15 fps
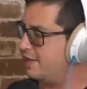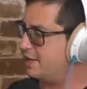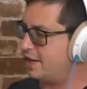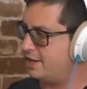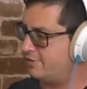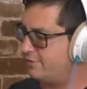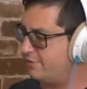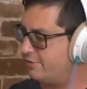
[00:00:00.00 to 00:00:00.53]
It
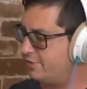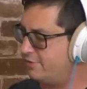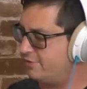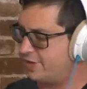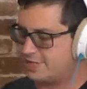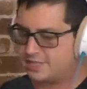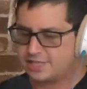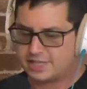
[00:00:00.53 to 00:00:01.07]
kind of
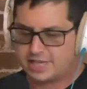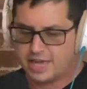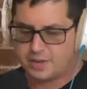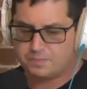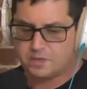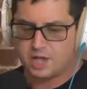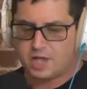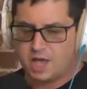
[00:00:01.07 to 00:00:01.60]
fixes the
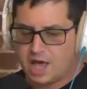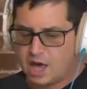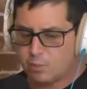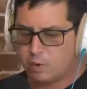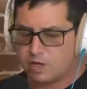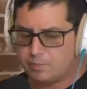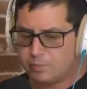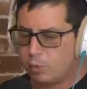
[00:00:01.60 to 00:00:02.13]
game. I
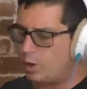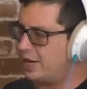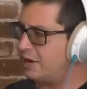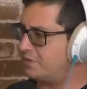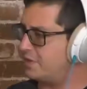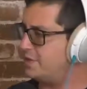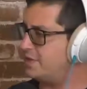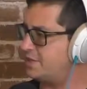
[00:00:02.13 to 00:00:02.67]
want to point
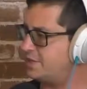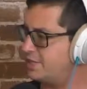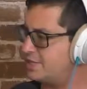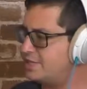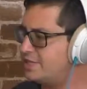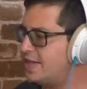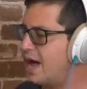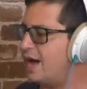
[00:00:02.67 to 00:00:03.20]
out that this is
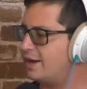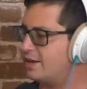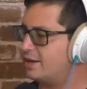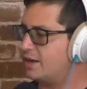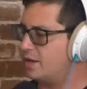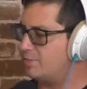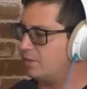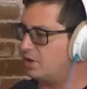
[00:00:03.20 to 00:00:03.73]
not
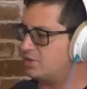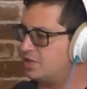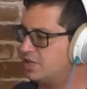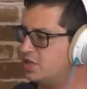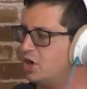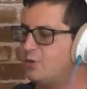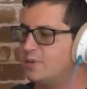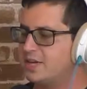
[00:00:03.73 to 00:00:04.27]
a
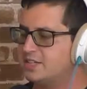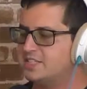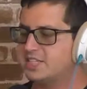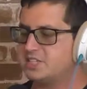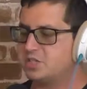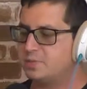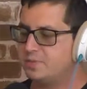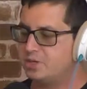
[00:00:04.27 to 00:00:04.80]
multinomial
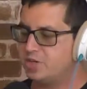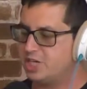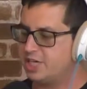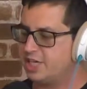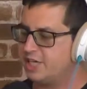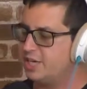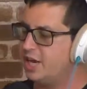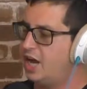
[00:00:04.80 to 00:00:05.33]

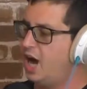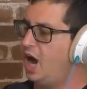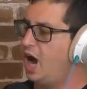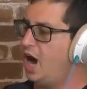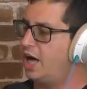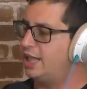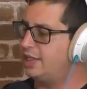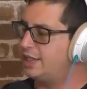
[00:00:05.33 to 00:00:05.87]
distribution
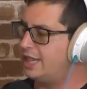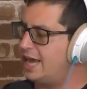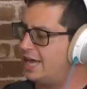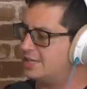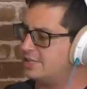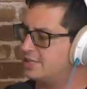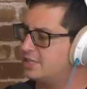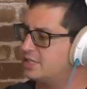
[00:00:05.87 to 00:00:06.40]

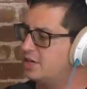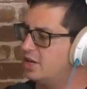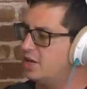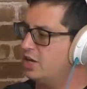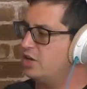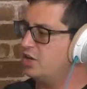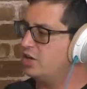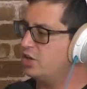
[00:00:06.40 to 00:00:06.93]
unless
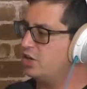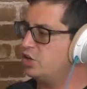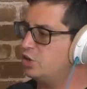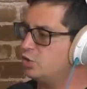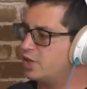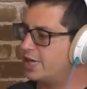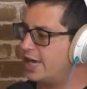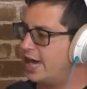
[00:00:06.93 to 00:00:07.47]
you
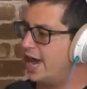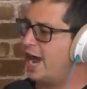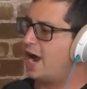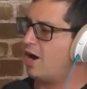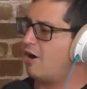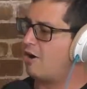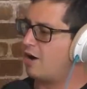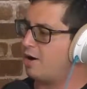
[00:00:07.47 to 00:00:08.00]

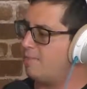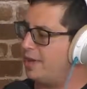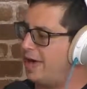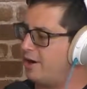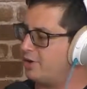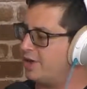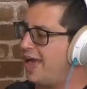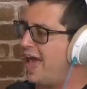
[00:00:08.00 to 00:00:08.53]
care
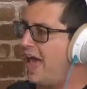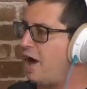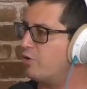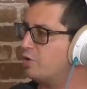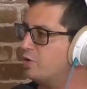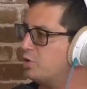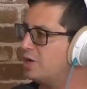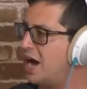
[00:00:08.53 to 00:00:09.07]
about how
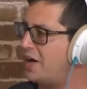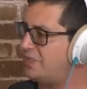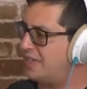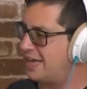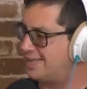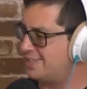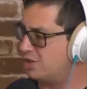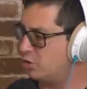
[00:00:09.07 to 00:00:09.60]
you got
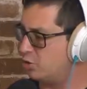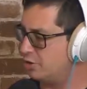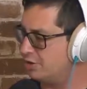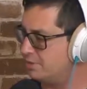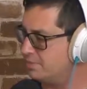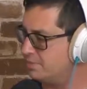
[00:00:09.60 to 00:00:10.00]
that total.